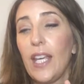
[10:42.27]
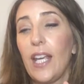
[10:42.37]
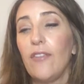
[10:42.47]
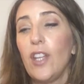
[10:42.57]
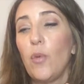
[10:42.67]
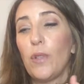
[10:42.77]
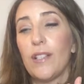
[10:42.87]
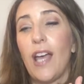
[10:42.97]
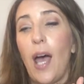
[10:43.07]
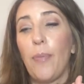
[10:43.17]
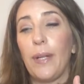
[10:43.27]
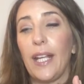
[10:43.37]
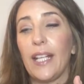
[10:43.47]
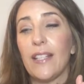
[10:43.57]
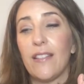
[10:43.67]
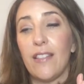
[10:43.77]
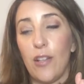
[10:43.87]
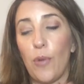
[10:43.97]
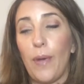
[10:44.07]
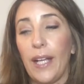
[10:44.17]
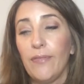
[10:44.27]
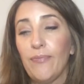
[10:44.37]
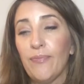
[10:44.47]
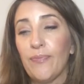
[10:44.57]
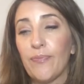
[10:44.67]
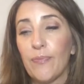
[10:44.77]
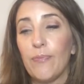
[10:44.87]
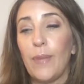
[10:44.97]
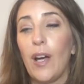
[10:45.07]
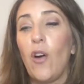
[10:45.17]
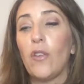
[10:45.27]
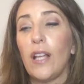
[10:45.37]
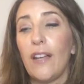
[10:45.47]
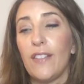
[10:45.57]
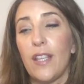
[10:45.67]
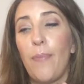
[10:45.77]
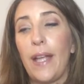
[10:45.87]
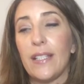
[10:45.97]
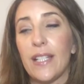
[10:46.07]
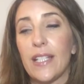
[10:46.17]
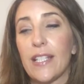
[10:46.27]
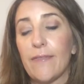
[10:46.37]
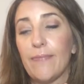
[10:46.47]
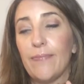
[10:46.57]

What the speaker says: Even though what is happening is disturbing, my whole life is upended,